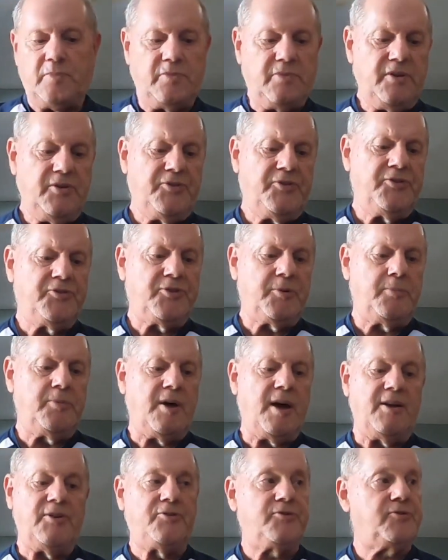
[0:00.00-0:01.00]
this is
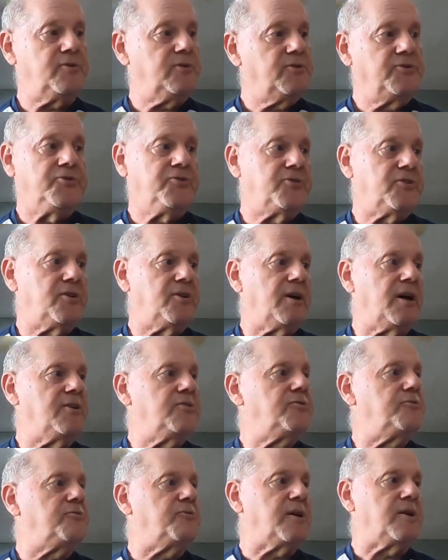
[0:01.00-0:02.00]
a
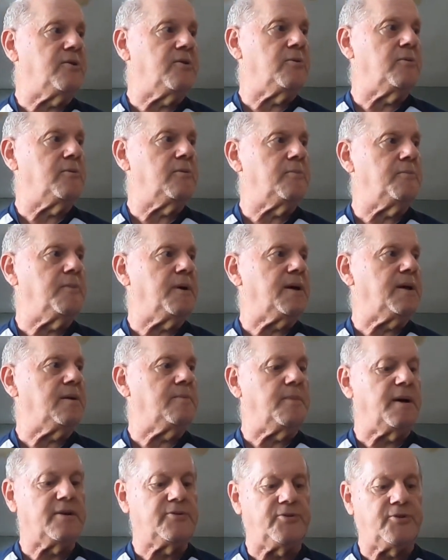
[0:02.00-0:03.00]
nice Fender made
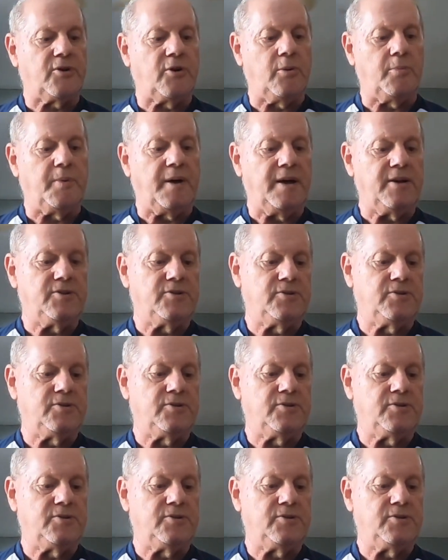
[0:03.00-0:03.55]
in Mexico bass.